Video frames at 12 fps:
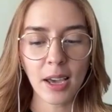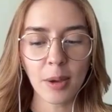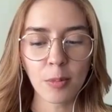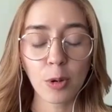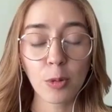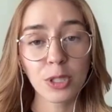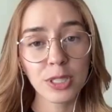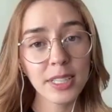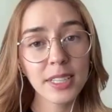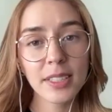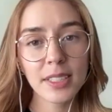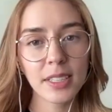what we're seeing
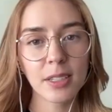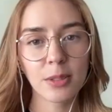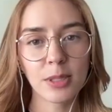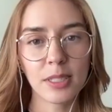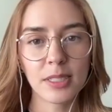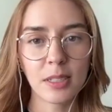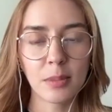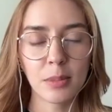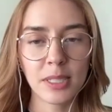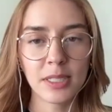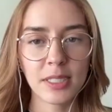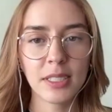in the ecosystem
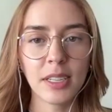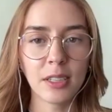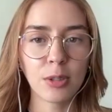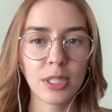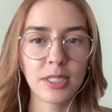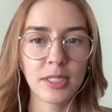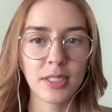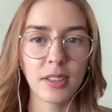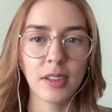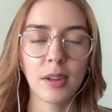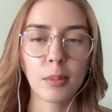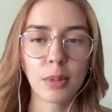is an increase in the
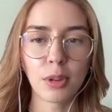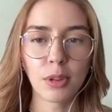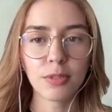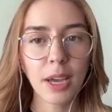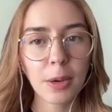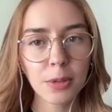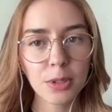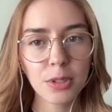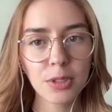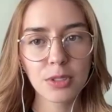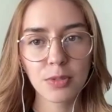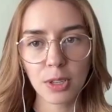number of
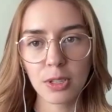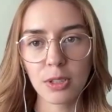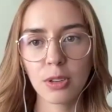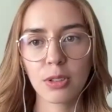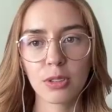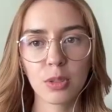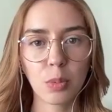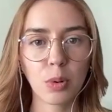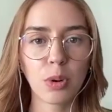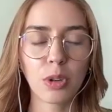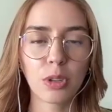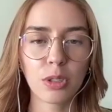founders, funders,
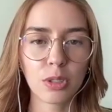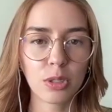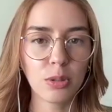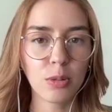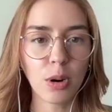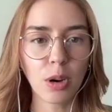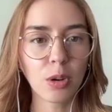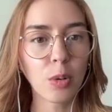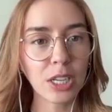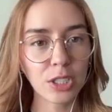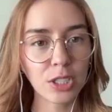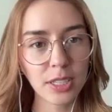supporters who are
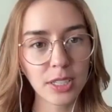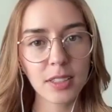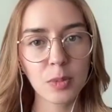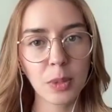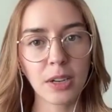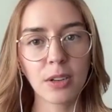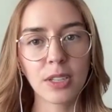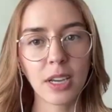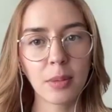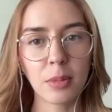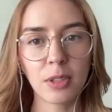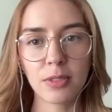questioning this
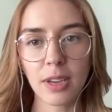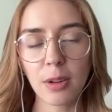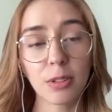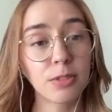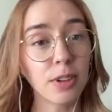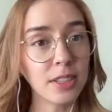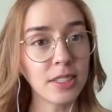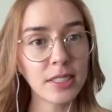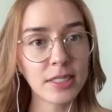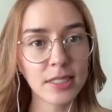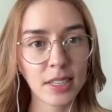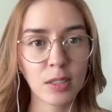paradigm of how to fund a
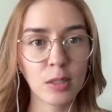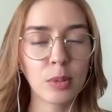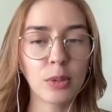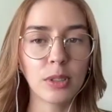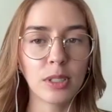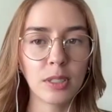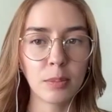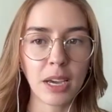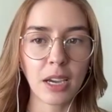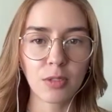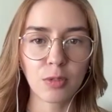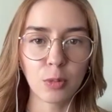scalable and
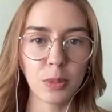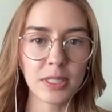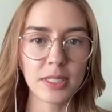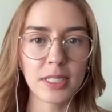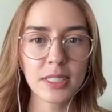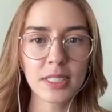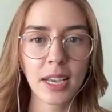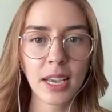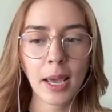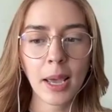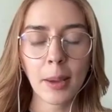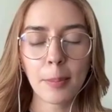impactful business.
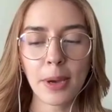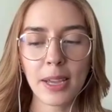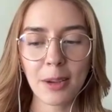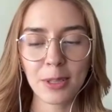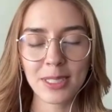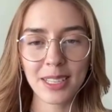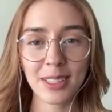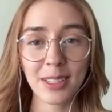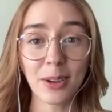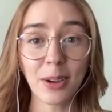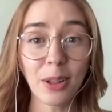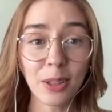But I would say that
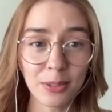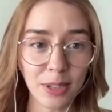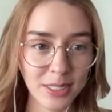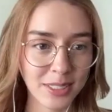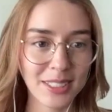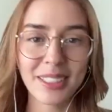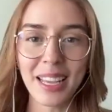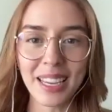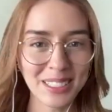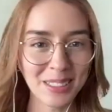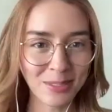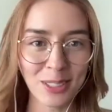all of us
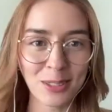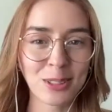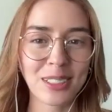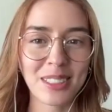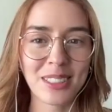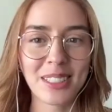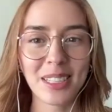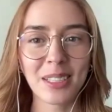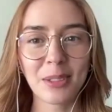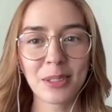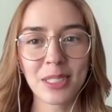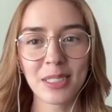collectively, really, as an
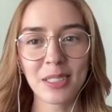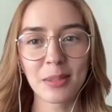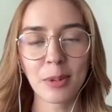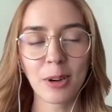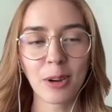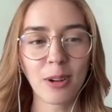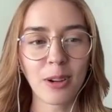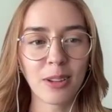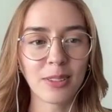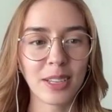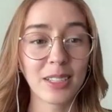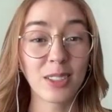ecosystem, are on
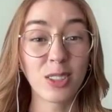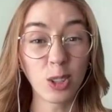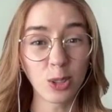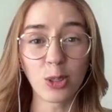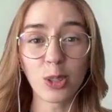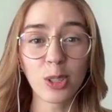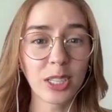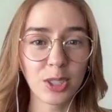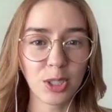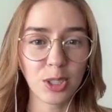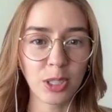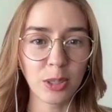like a learning
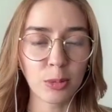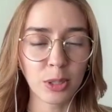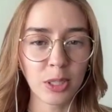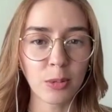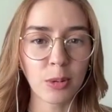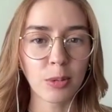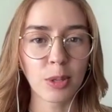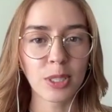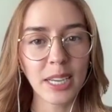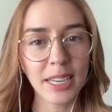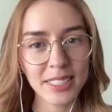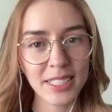journey, really, where we're
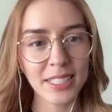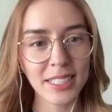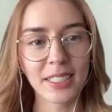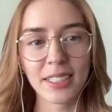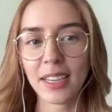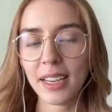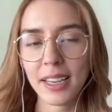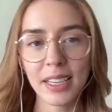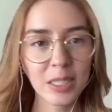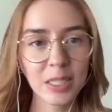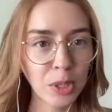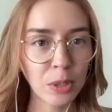testing and
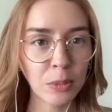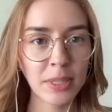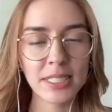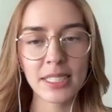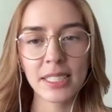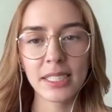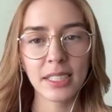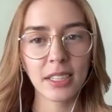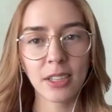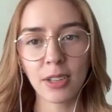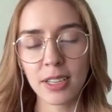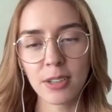experimenting,
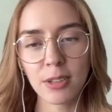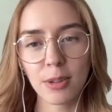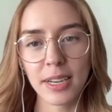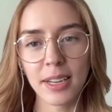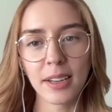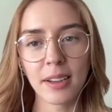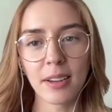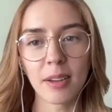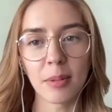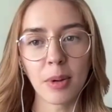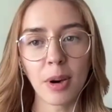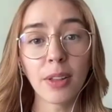iterating
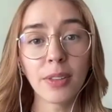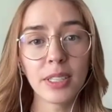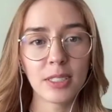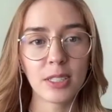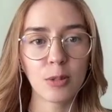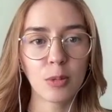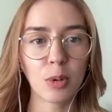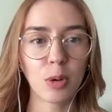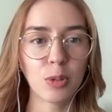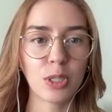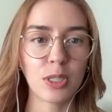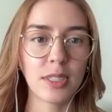on these new
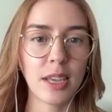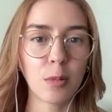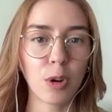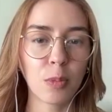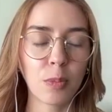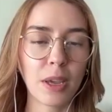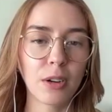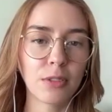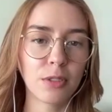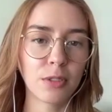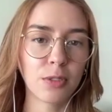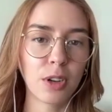approaches that work better
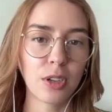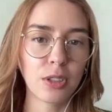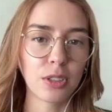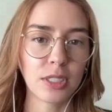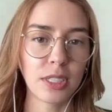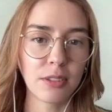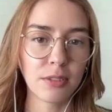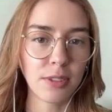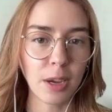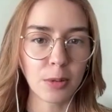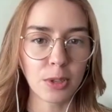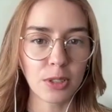for funders and
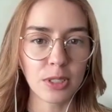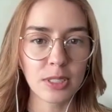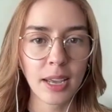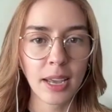founders.